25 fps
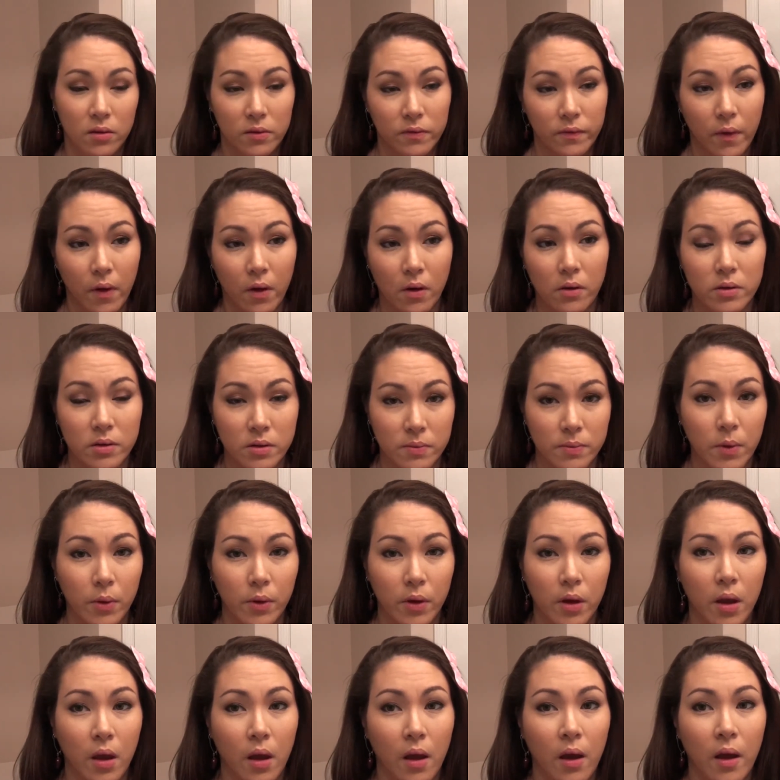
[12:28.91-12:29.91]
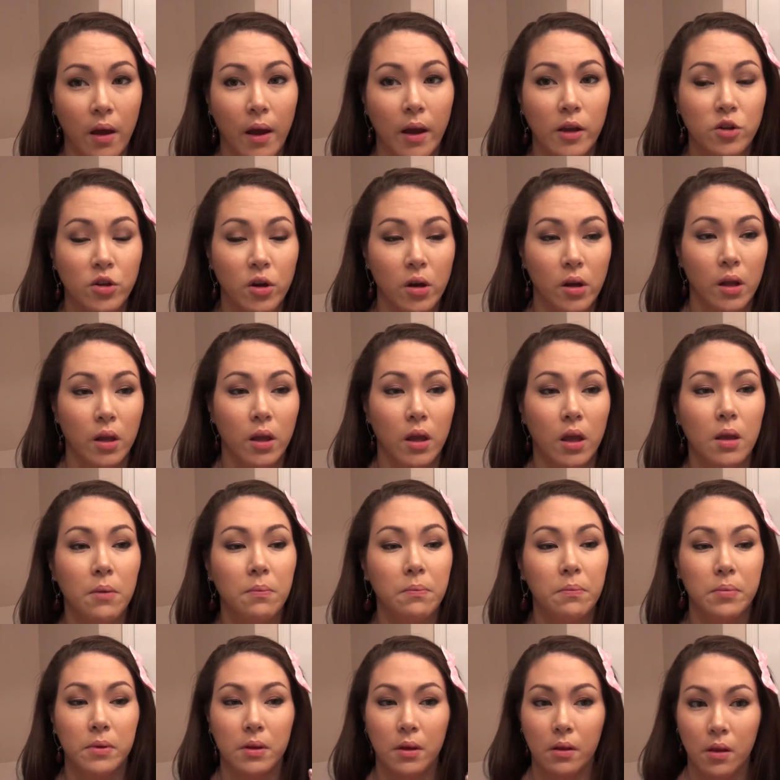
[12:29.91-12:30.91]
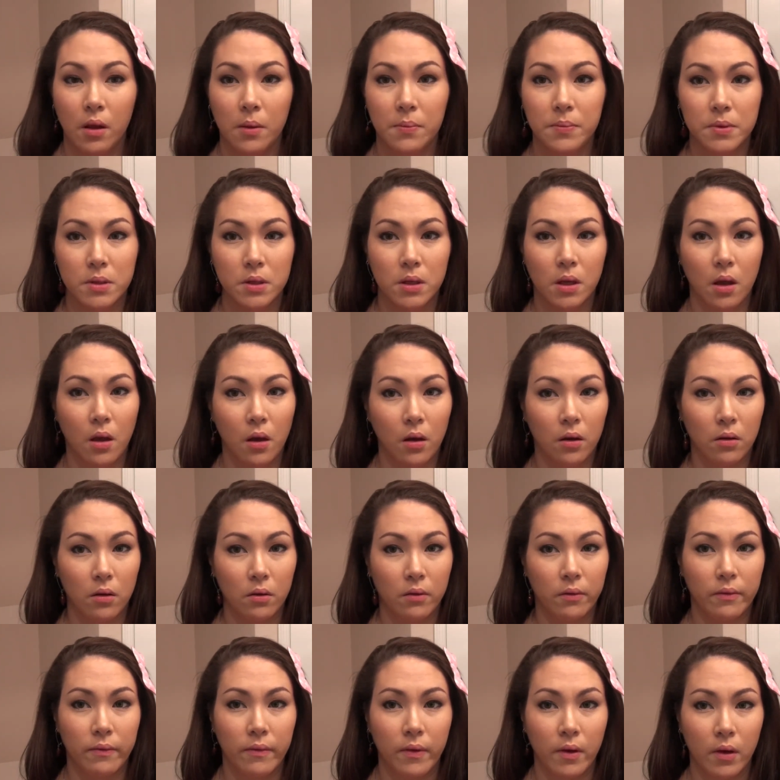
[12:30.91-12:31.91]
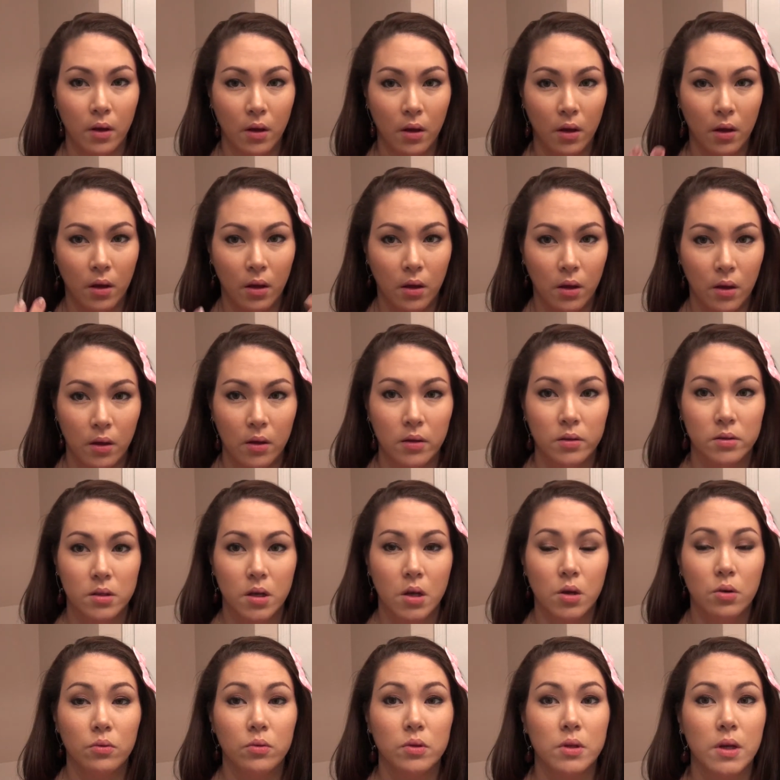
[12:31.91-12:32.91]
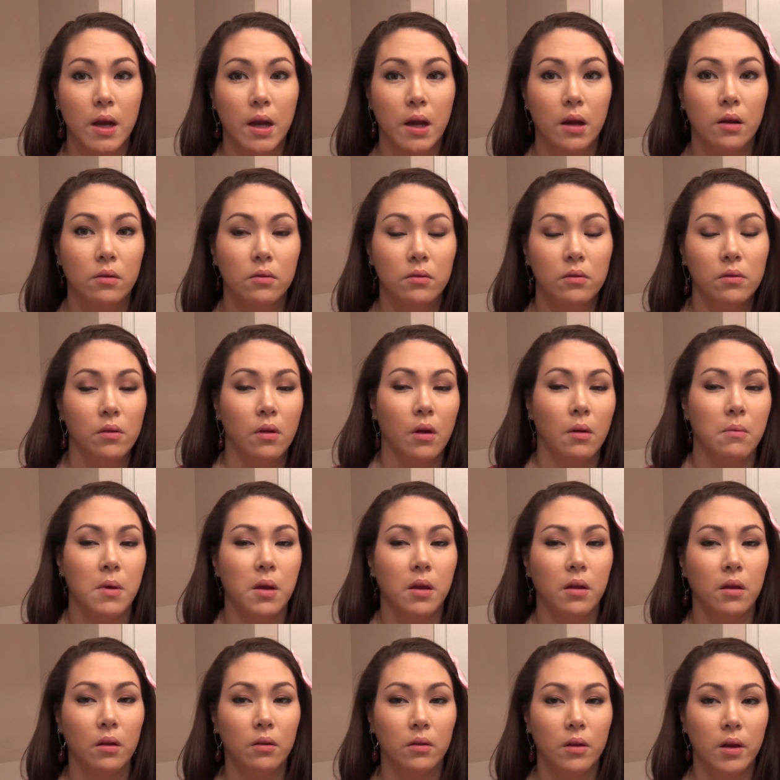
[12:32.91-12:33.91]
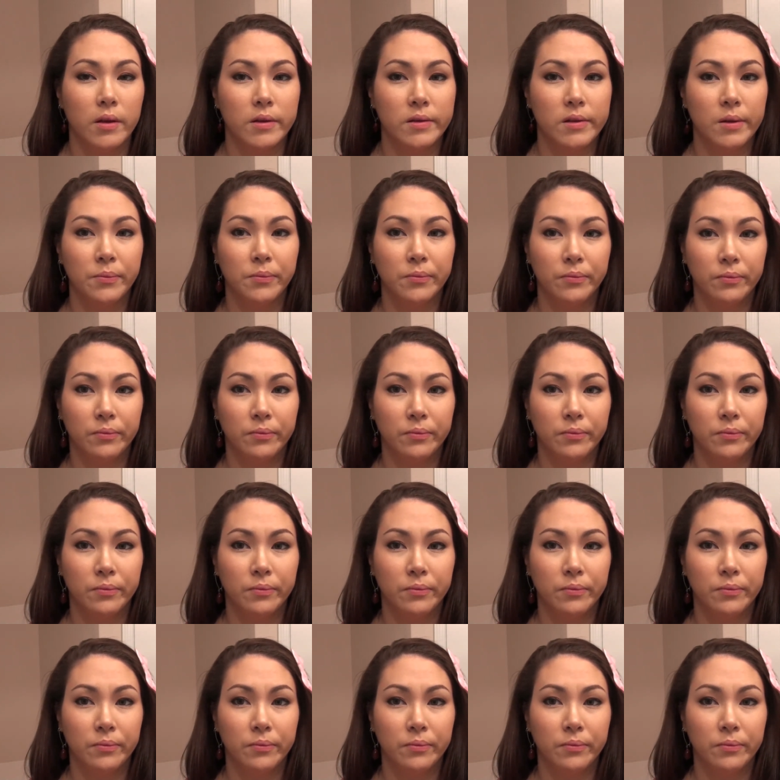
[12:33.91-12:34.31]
as far as smoky eye, I try to keep the lips kind of toned down. I mean, unless